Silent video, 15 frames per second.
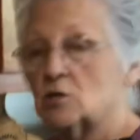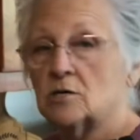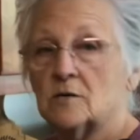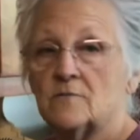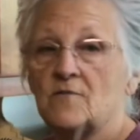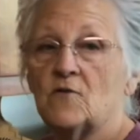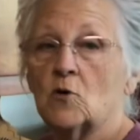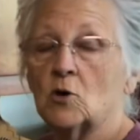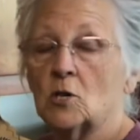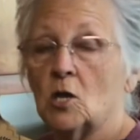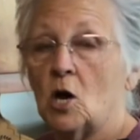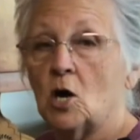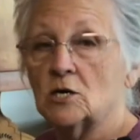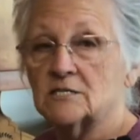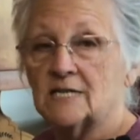cook them for a
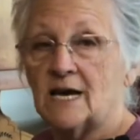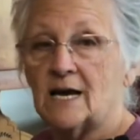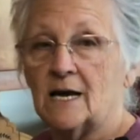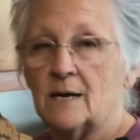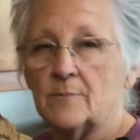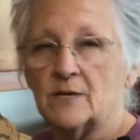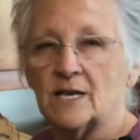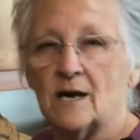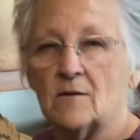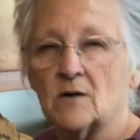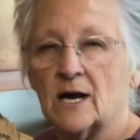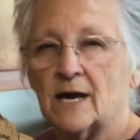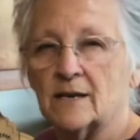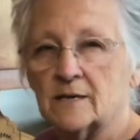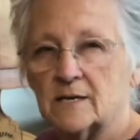long time and I'll
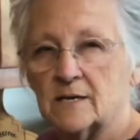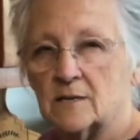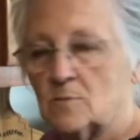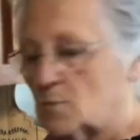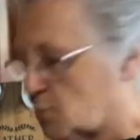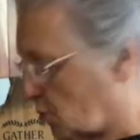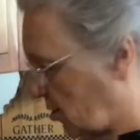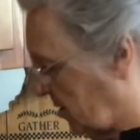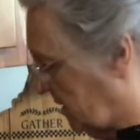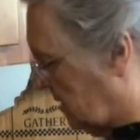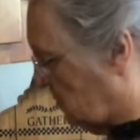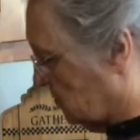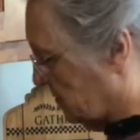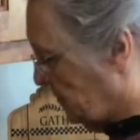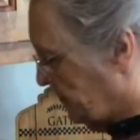kind of get them
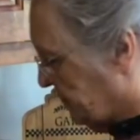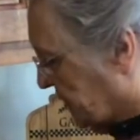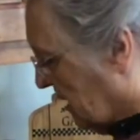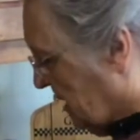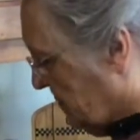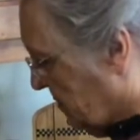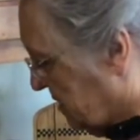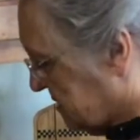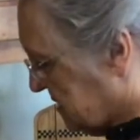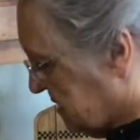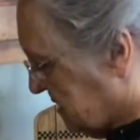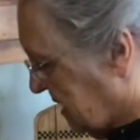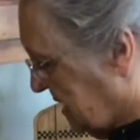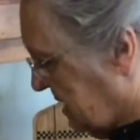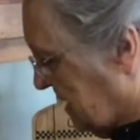brown. But
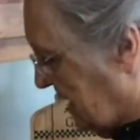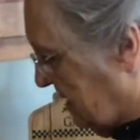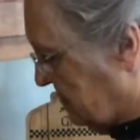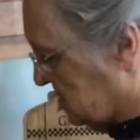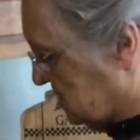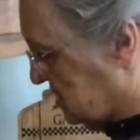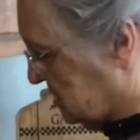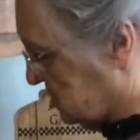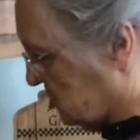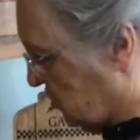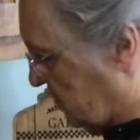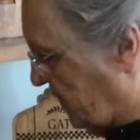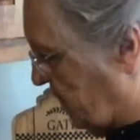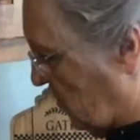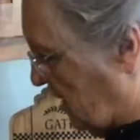today I'm just
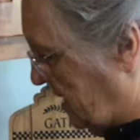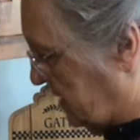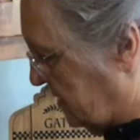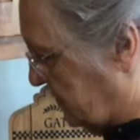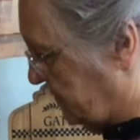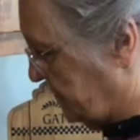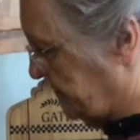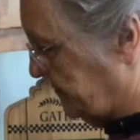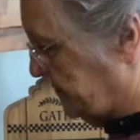stir frying them.